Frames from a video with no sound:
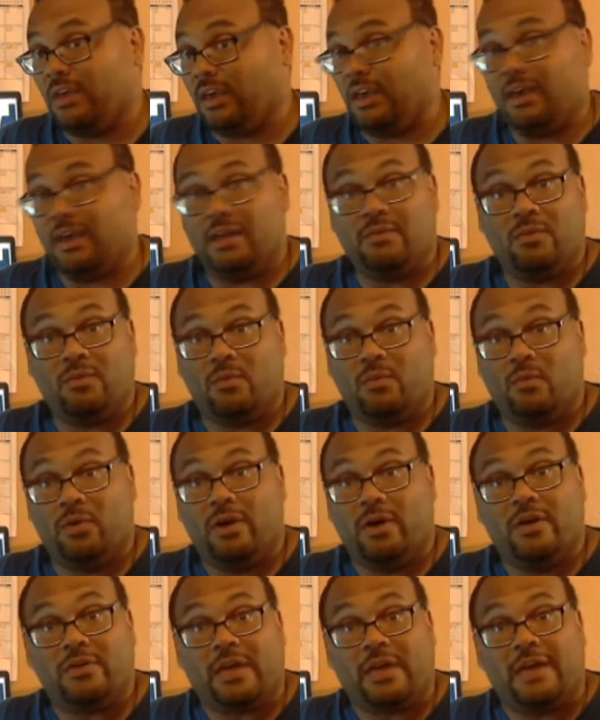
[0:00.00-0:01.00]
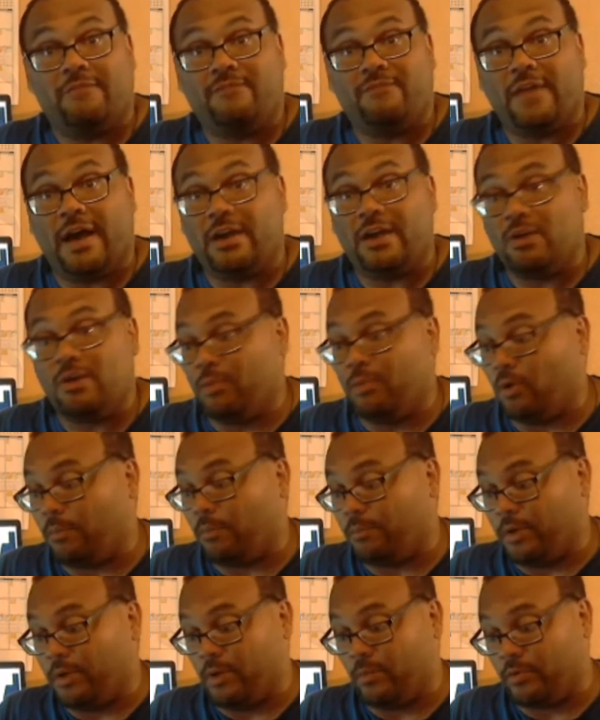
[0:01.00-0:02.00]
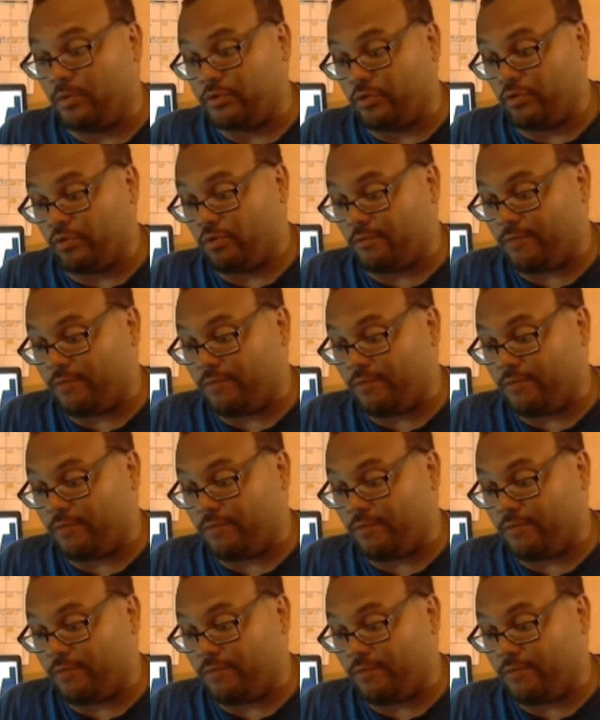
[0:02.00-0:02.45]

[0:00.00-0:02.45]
and was a valuable punt returner.